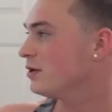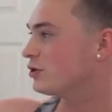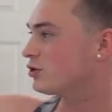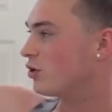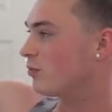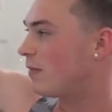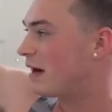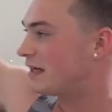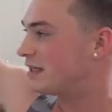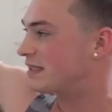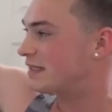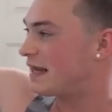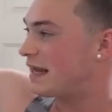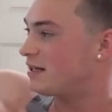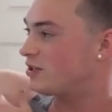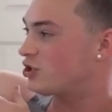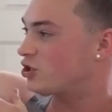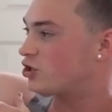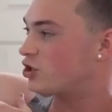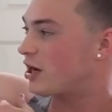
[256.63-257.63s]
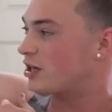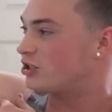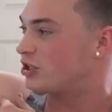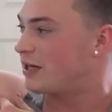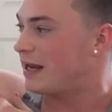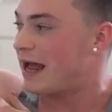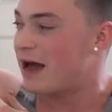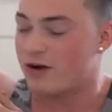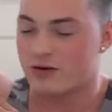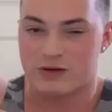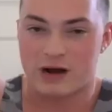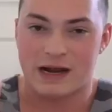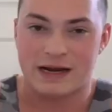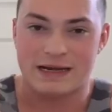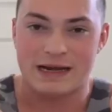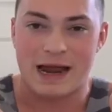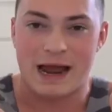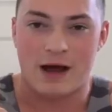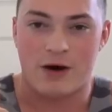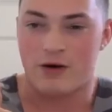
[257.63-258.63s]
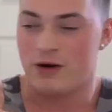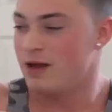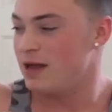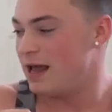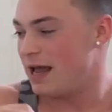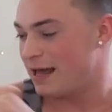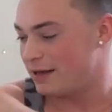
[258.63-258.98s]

So my skin's stretching out right now,